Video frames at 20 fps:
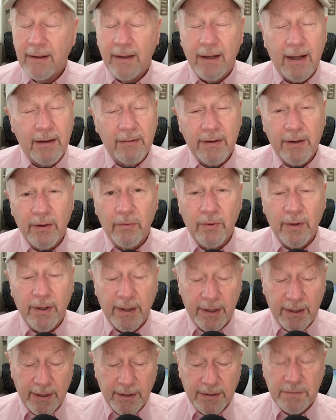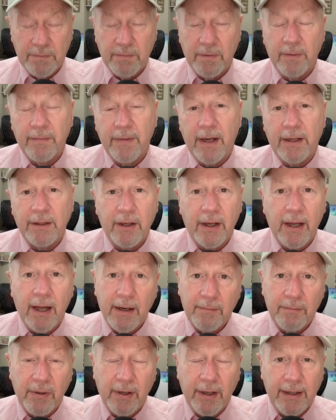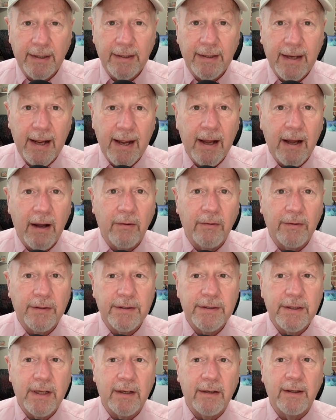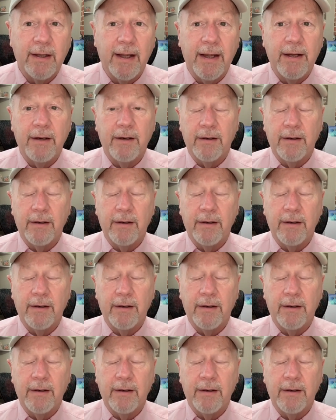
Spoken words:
I don't care what it is, but man, you got to plan now instead of later.